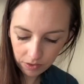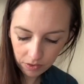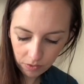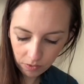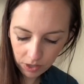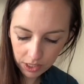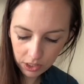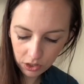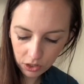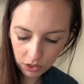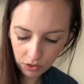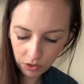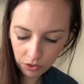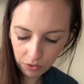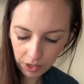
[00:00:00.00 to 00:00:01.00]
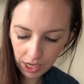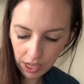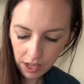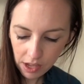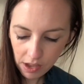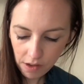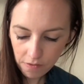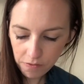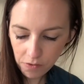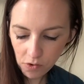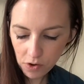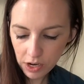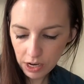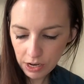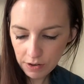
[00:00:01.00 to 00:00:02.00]
1, 2, 3,
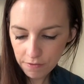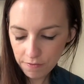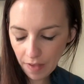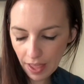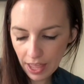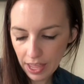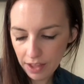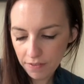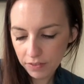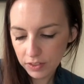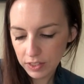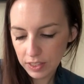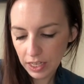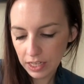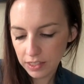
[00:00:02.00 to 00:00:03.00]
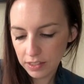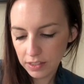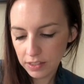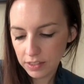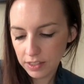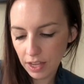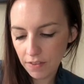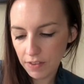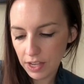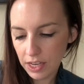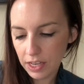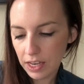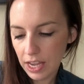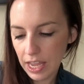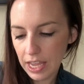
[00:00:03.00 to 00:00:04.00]
4, 5, 6, 7,
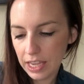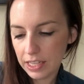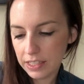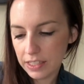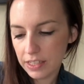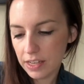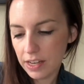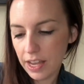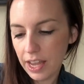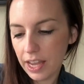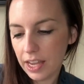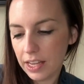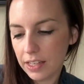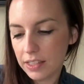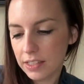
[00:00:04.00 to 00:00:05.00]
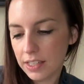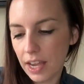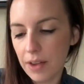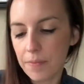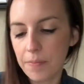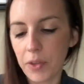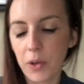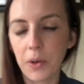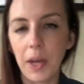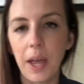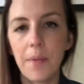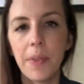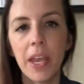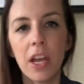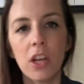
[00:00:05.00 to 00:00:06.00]
8, 9, 10. Okay,
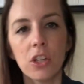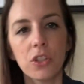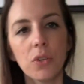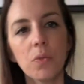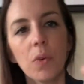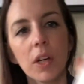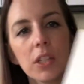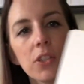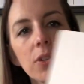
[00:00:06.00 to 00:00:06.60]
so once you